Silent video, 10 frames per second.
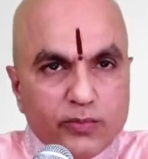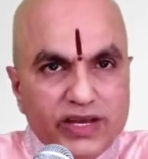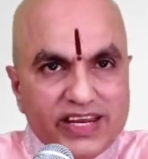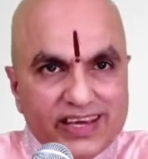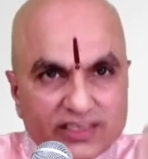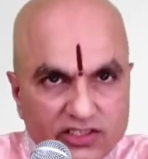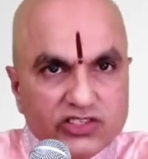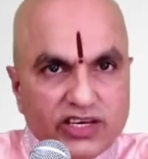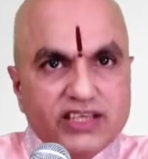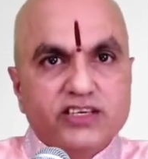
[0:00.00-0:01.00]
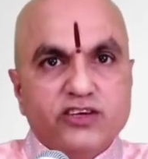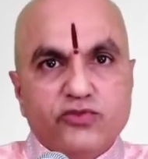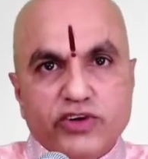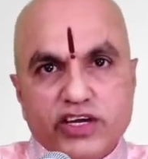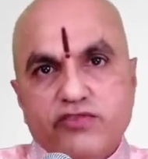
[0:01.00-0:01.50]
meaning exercising
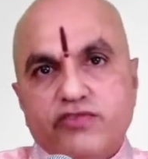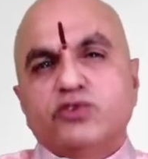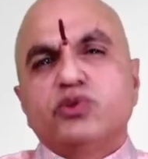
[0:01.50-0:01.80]
forgiveness,